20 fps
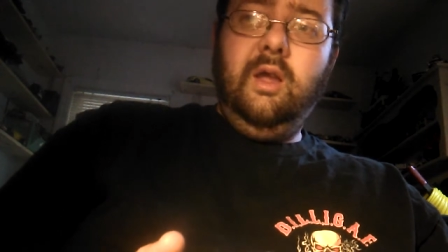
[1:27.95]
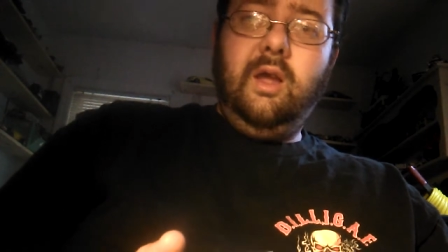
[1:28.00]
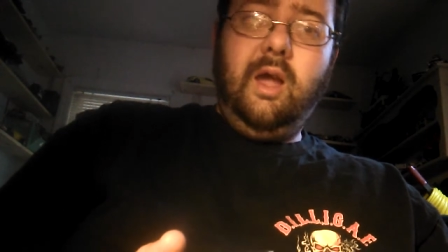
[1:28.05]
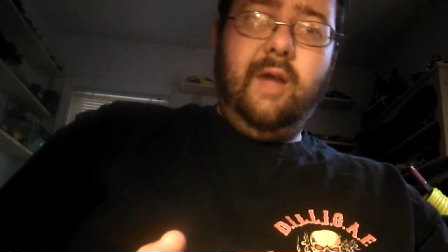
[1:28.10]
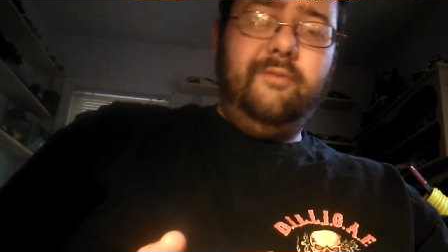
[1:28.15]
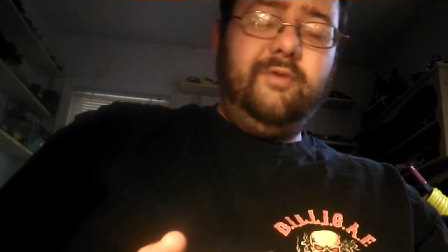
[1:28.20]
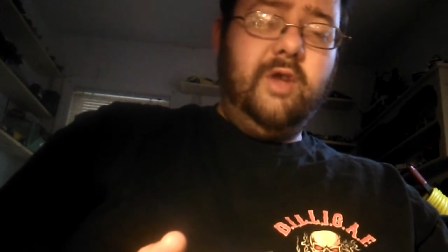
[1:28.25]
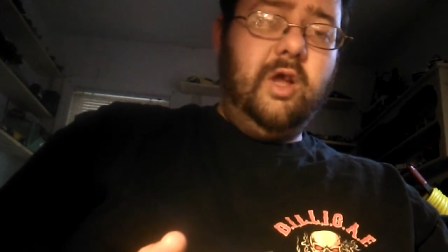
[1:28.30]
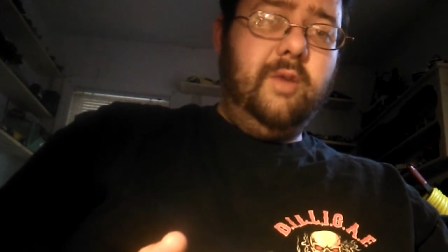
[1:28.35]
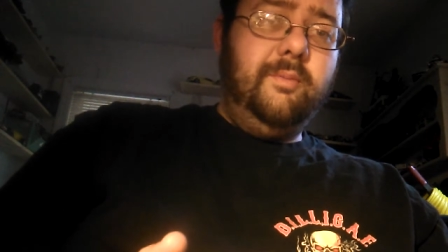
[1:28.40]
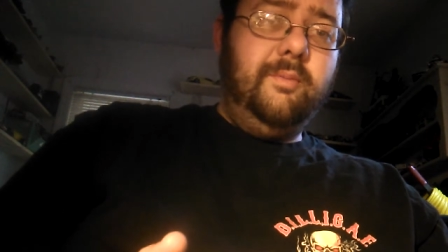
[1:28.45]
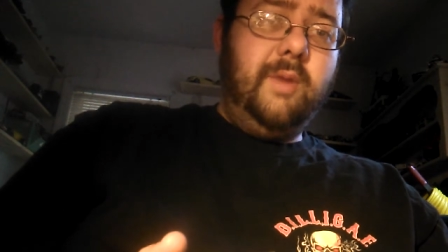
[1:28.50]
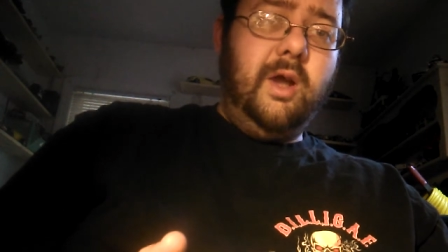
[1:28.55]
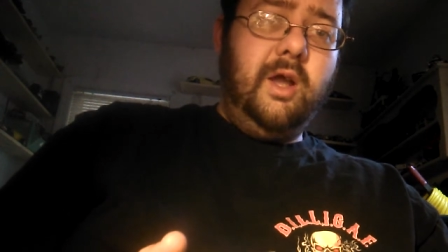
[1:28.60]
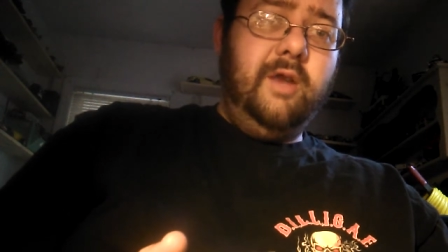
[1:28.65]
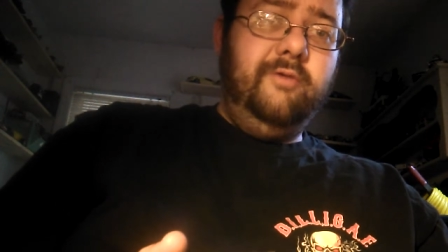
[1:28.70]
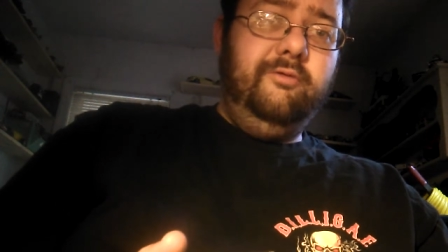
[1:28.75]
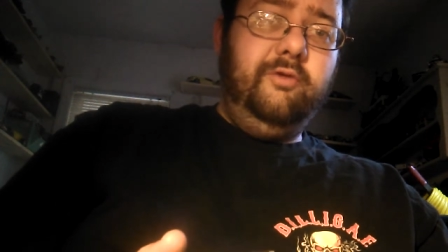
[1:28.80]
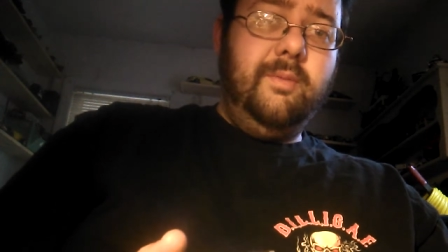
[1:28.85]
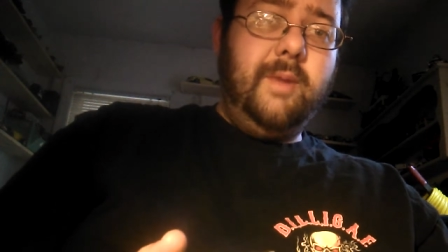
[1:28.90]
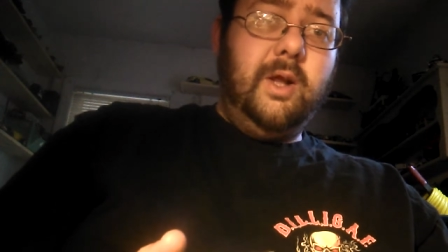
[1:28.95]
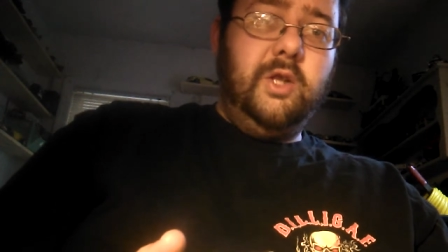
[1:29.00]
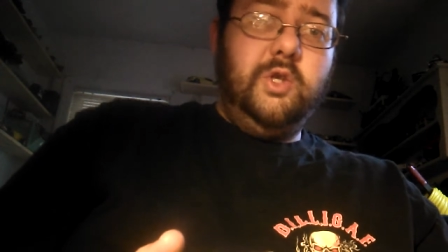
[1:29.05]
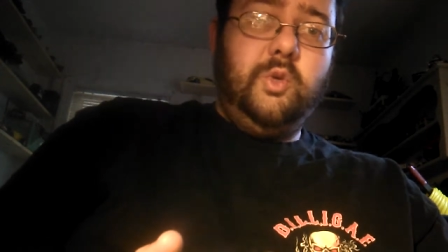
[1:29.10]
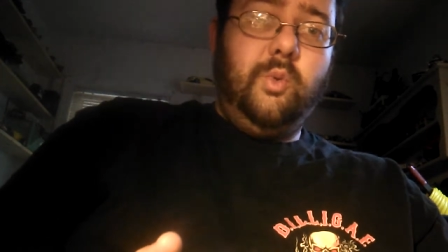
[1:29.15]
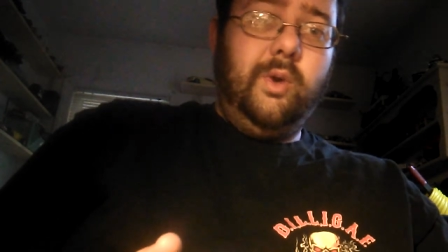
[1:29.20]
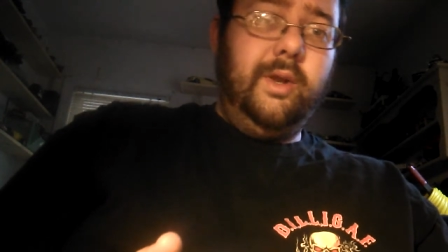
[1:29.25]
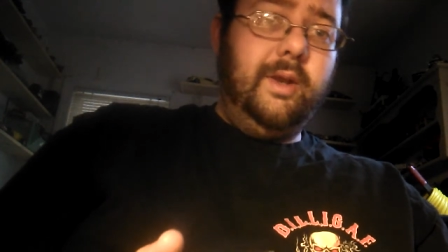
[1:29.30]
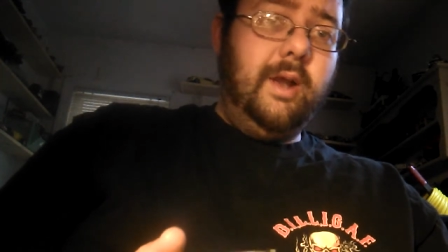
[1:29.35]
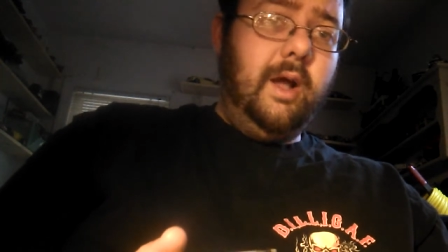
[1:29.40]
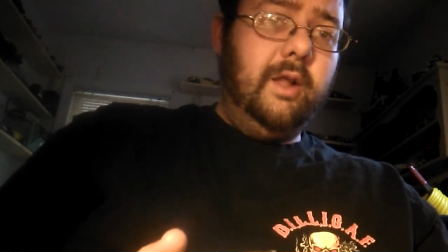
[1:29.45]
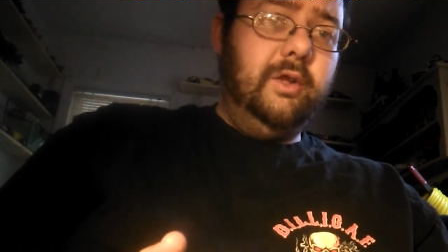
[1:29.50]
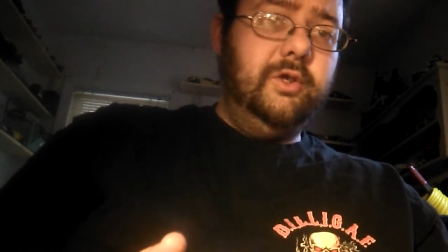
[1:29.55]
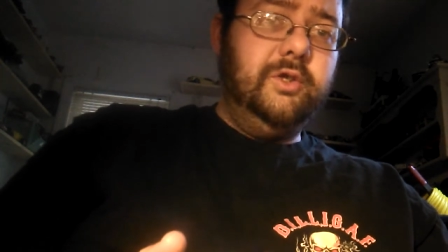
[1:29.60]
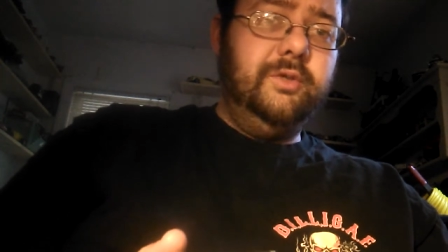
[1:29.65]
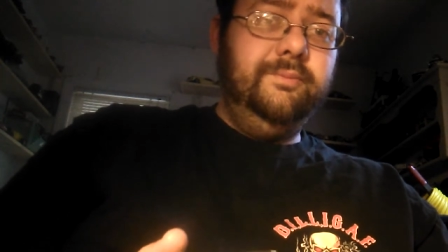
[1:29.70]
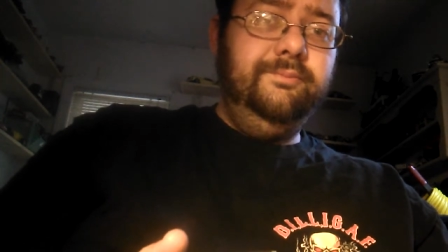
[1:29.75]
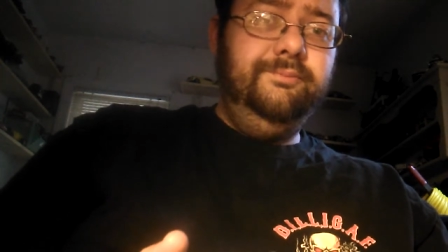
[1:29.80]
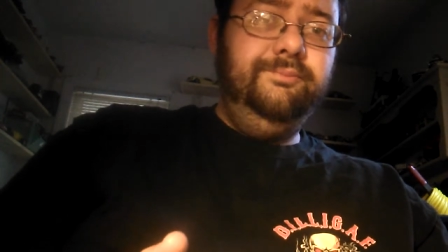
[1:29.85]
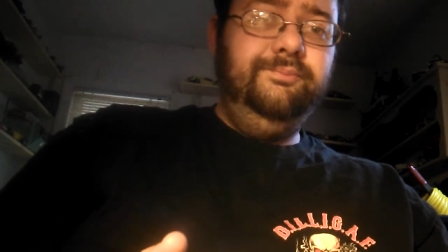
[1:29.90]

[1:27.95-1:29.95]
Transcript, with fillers: I found mine for about $20.